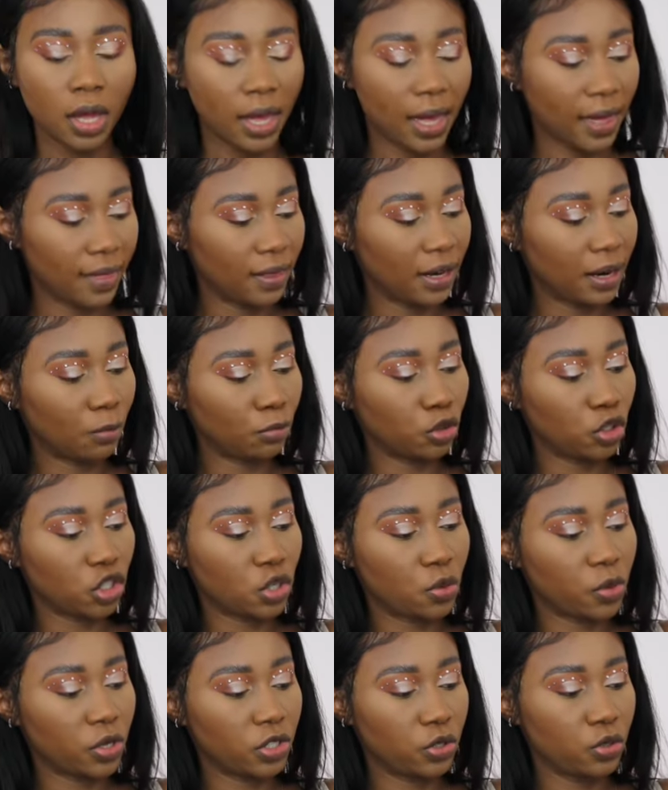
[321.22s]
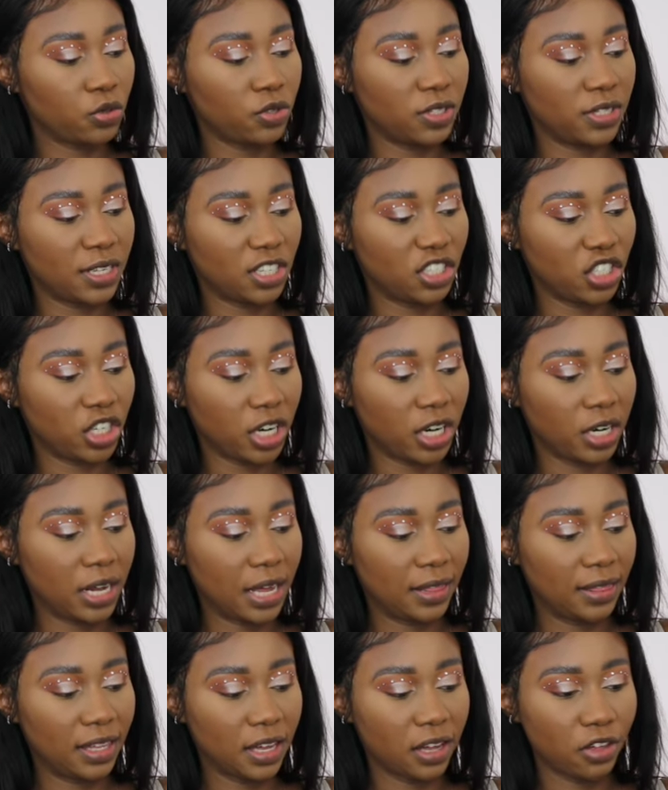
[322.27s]
And then I'm just going to use this shade
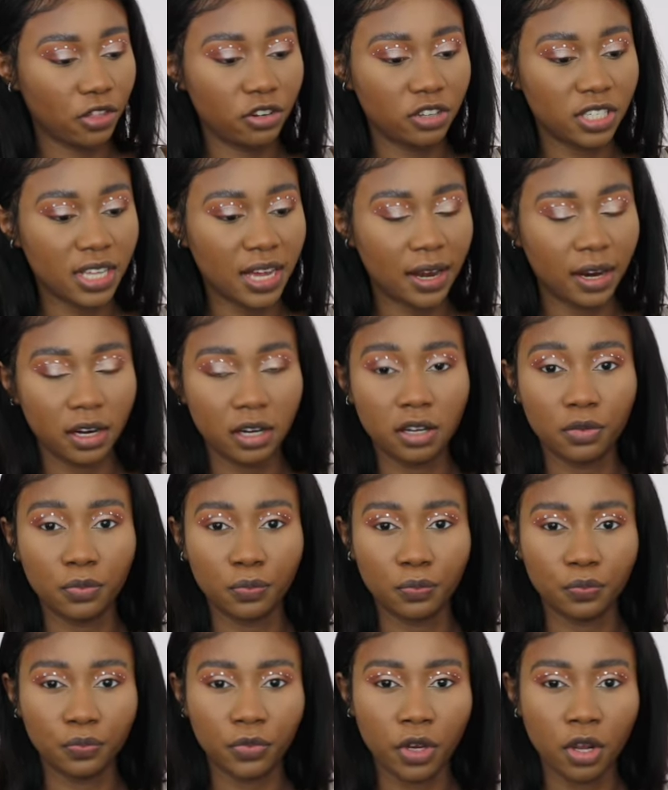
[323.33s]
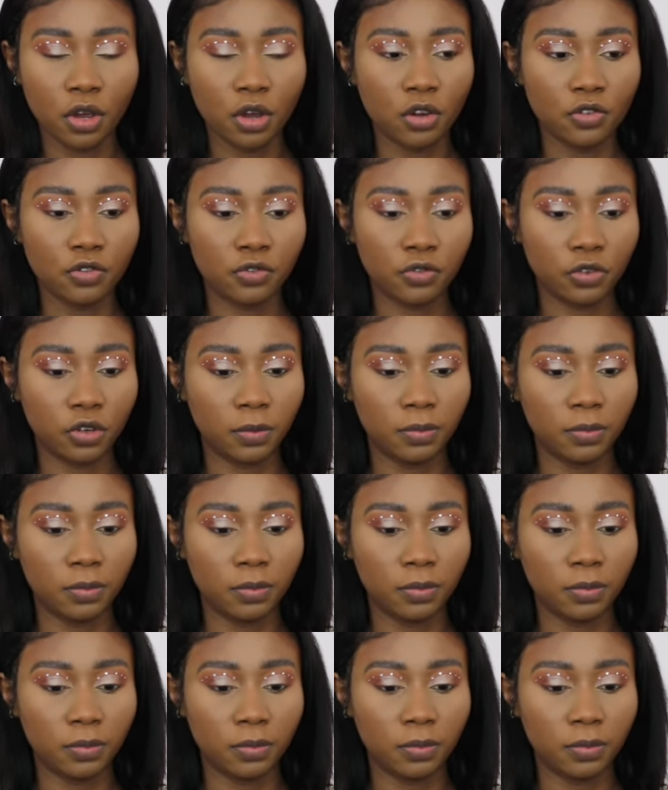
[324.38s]
in the other side for